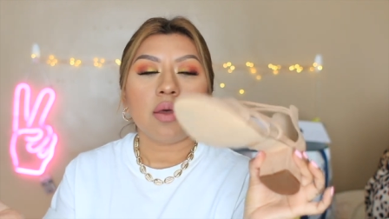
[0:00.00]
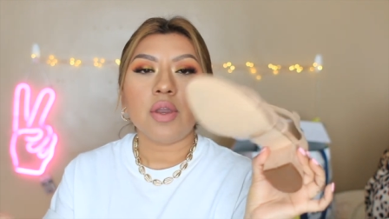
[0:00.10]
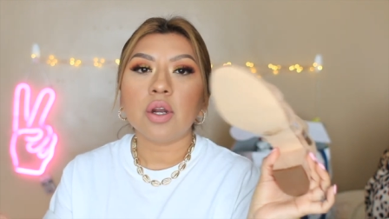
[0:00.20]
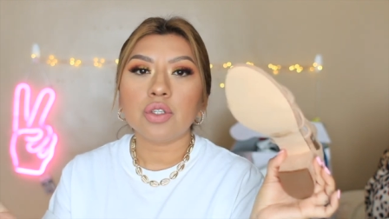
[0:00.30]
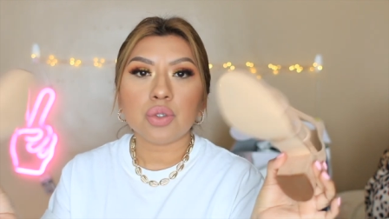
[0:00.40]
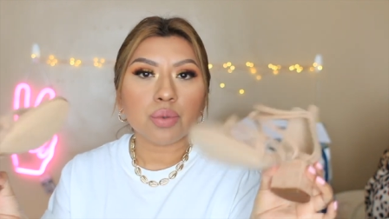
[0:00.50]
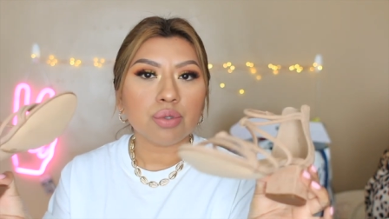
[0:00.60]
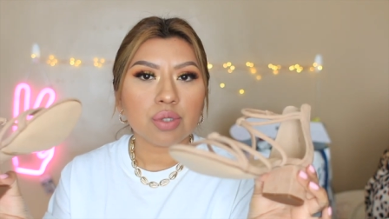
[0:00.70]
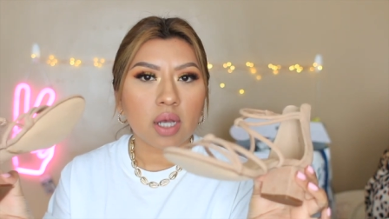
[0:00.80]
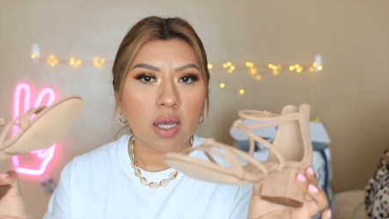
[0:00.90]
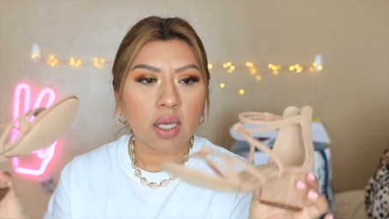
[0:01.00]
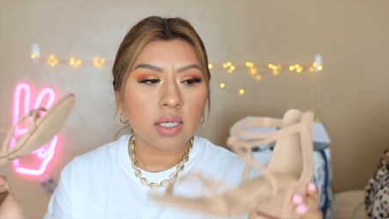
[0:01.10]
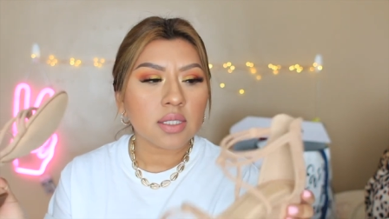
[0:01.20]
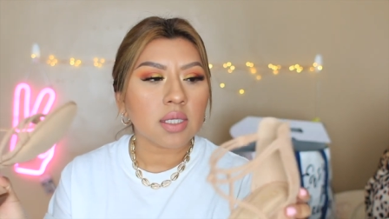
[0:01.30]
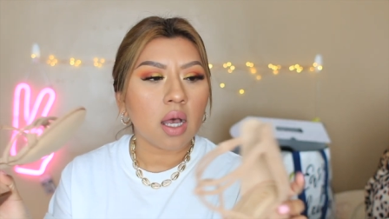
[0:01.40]
They are true to
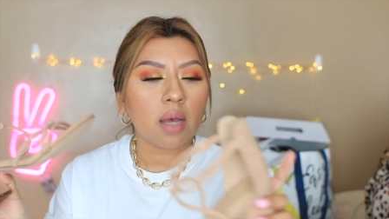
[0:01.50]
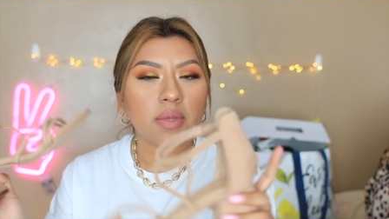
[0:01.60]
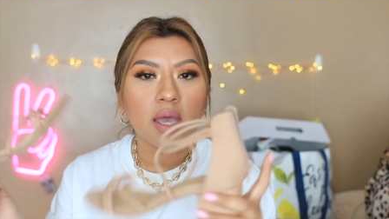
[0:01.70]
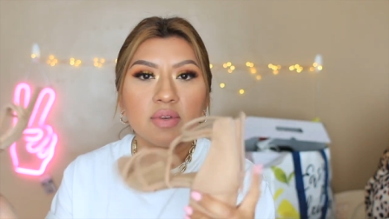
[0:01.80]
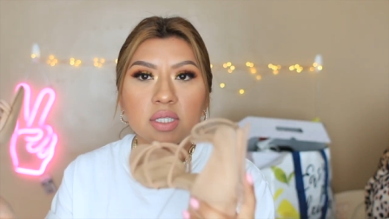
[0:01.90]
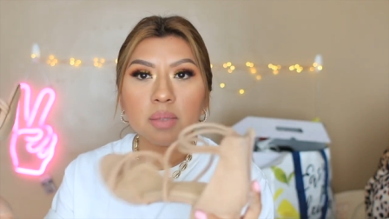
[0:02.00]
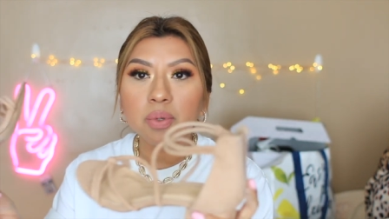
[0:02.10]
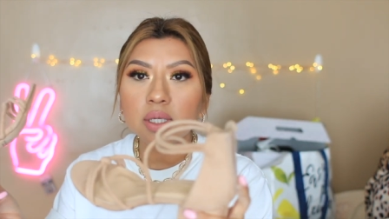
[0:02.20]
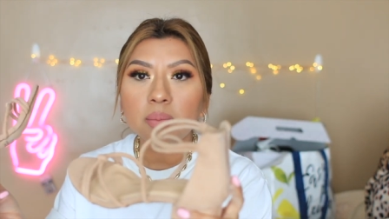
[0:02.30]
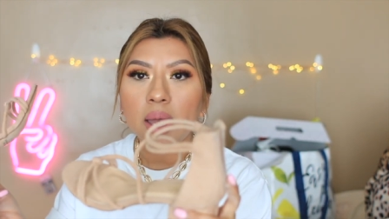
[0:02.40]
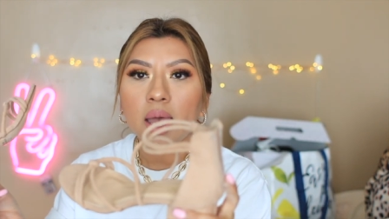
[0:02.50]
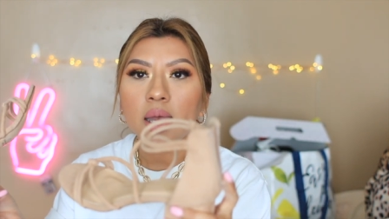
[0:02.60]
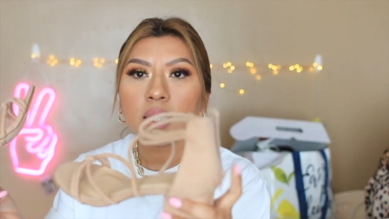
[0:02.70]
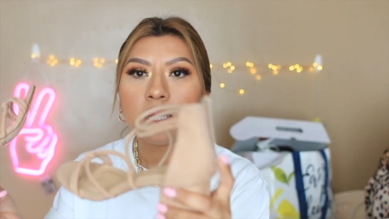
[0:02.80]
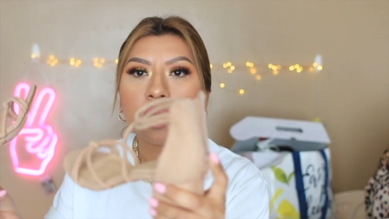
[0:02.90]
size. Um, they have a zipper in the
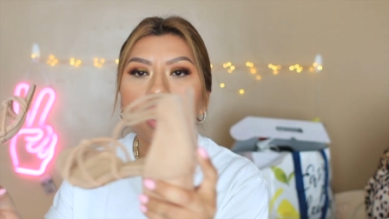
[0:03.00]
back.